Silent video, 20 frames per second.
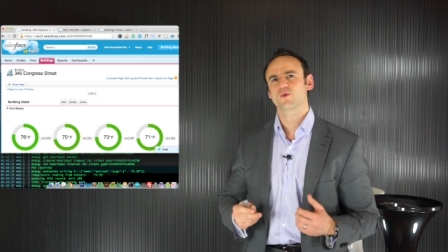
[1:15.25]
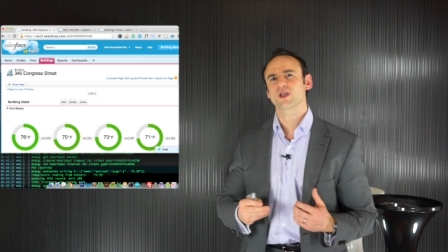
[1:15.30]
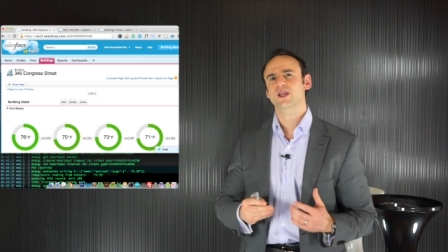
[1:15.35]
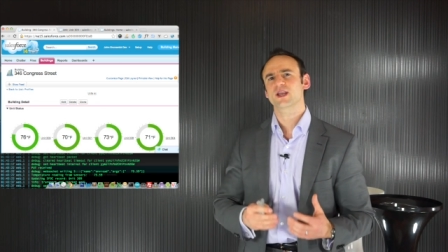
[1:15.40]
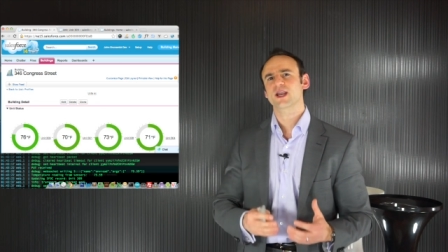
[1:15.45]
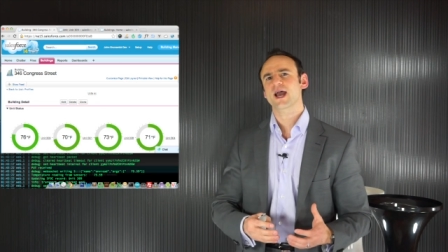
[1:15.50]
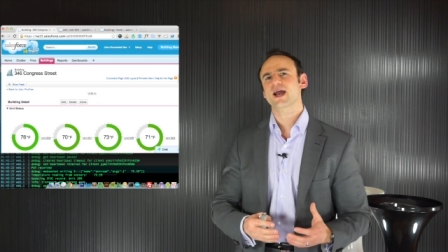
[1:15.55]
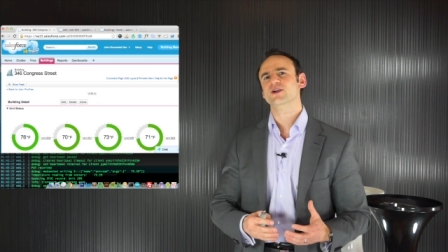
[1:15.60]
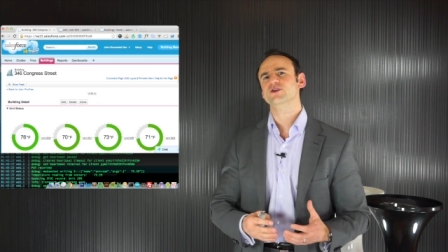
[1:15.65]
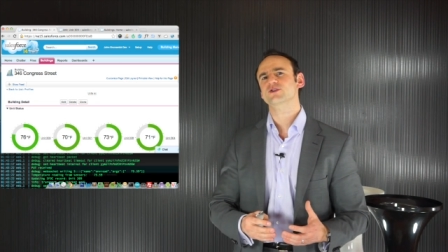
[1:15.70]
we
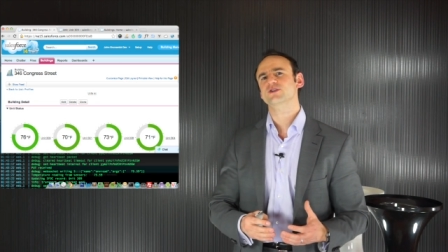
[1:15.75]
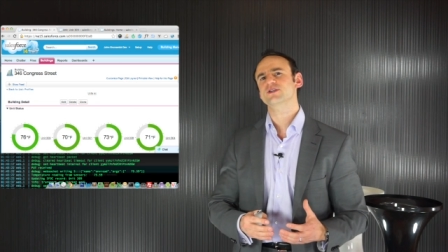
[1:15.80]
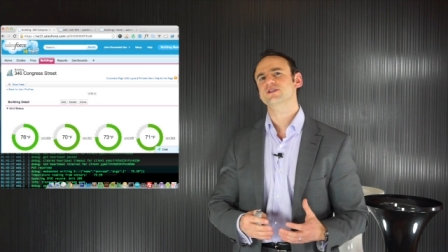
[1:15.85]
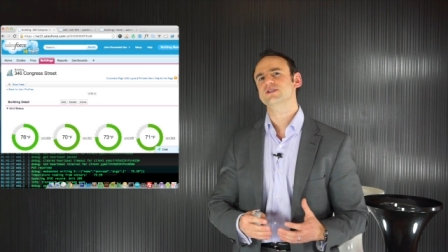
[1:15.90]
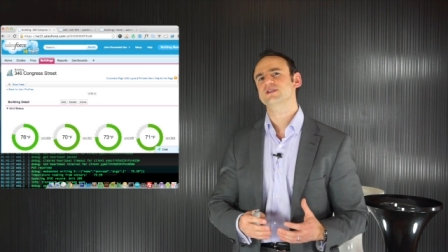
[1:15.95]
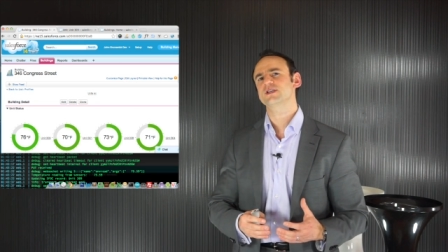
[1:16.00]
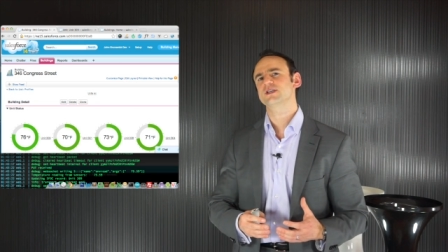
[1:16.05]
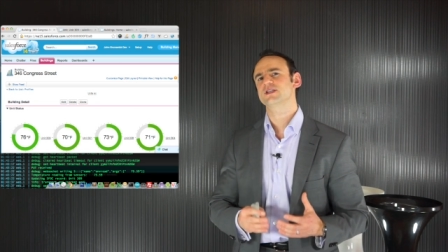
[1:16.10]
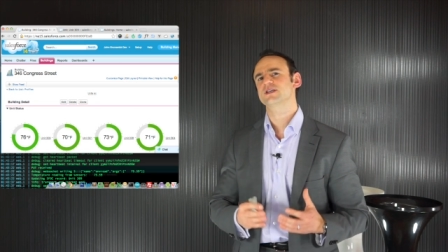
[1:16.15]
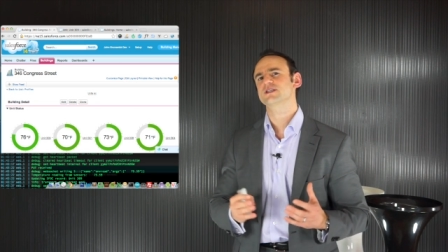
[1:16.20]
can actually
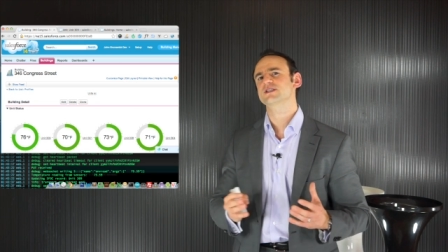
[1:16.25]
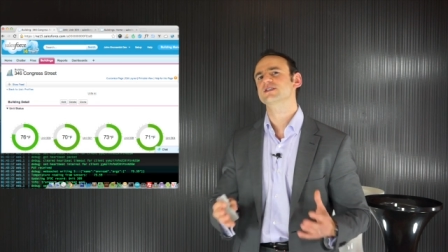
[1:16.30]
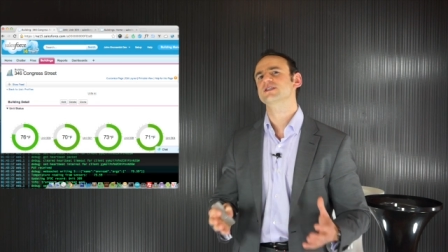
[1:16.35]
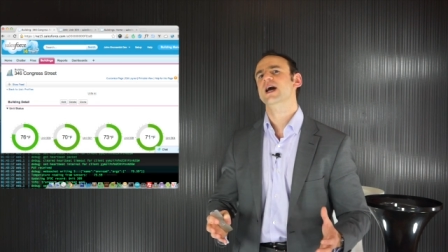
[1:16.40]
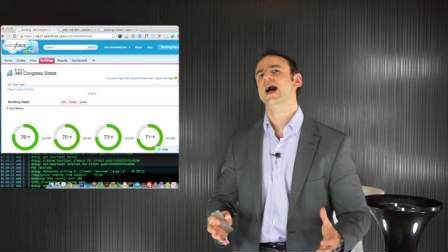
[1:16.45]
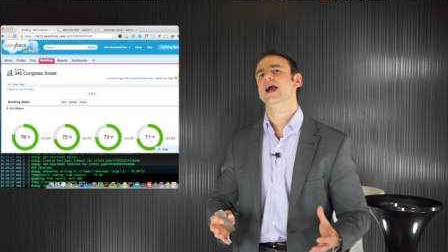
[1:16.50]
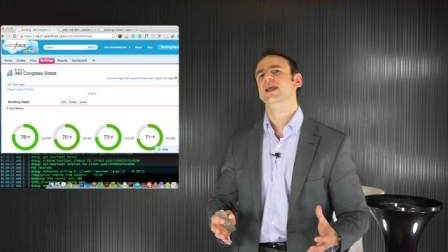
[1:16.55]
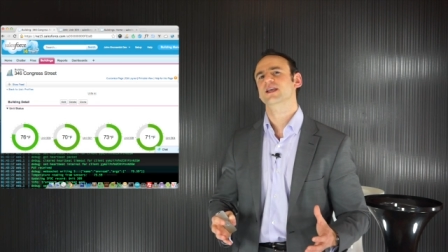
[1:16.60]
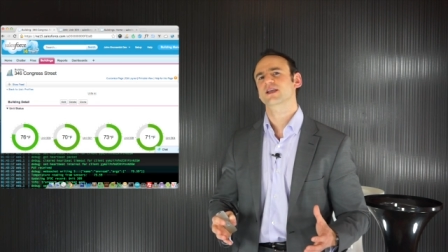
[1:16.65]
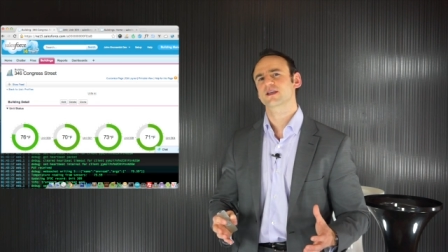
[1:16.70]
see the
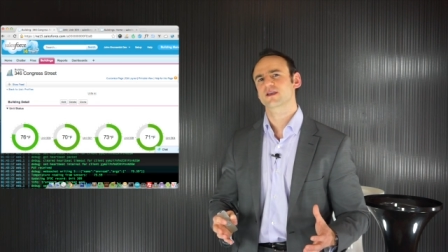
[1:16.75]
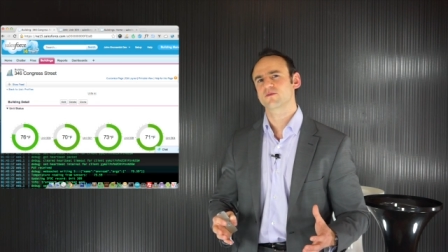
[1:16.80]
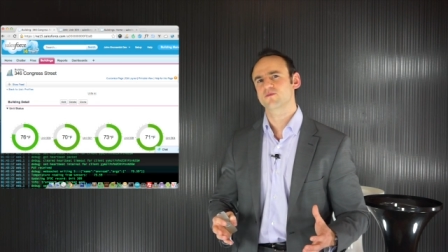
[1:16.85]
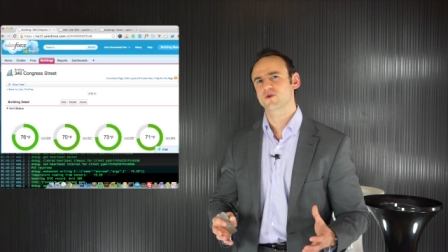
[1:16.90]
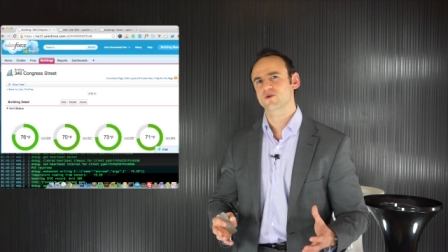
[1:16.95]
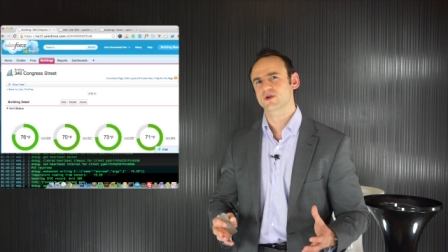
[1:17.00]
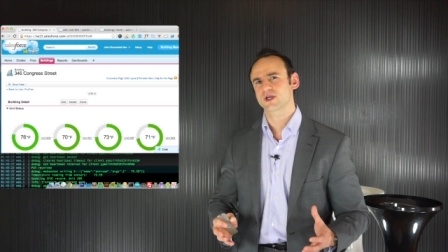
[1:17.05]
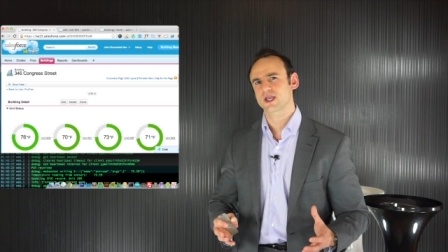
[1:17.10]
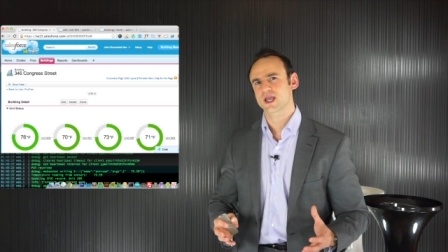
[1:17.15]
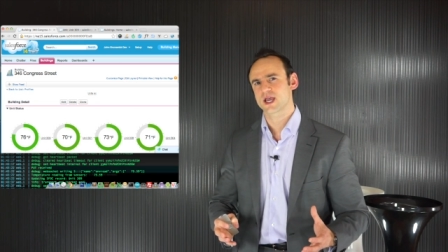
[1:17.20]
socket
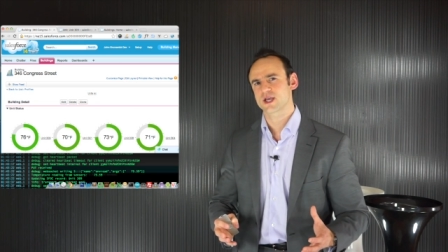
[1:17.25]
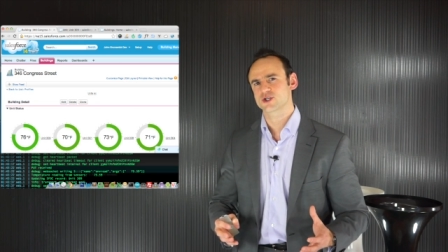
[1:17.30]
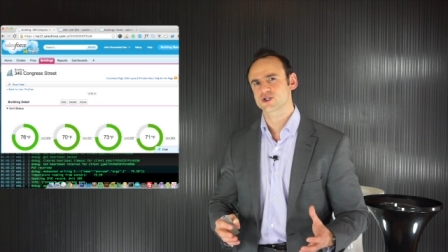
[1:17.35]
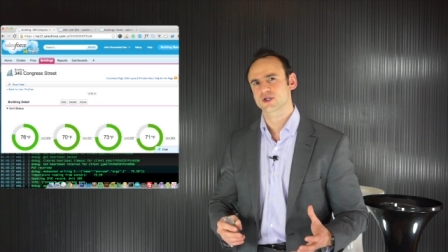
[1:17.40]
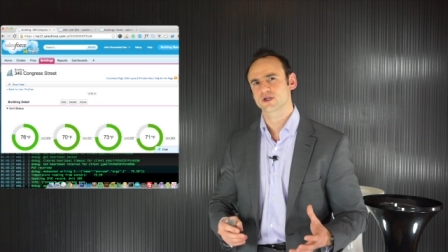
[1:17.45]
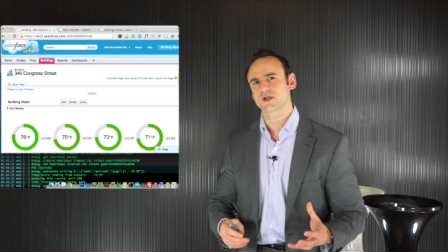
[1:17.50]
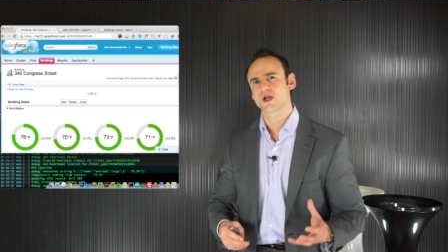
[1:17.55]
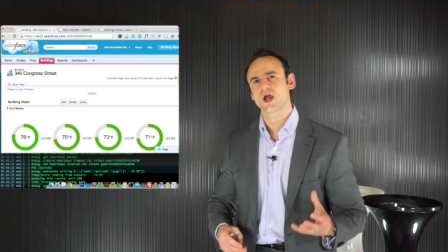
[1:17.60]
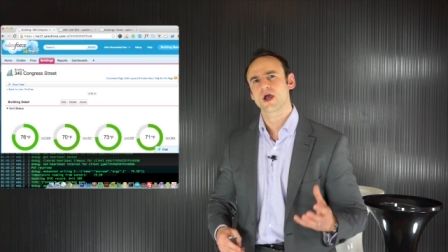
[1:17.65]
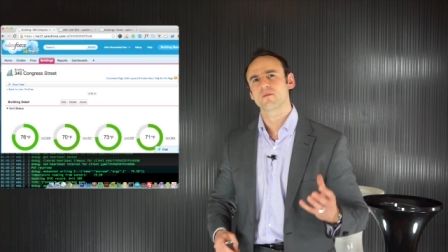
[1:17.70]

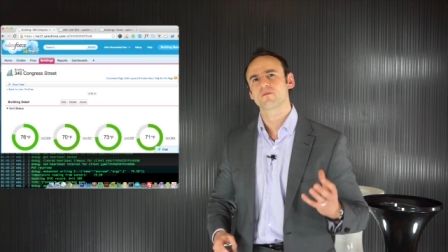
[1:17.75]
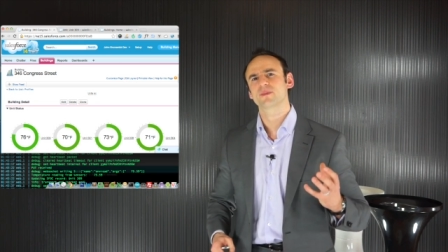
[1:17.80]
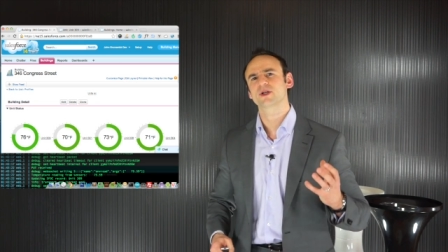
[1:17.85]
communication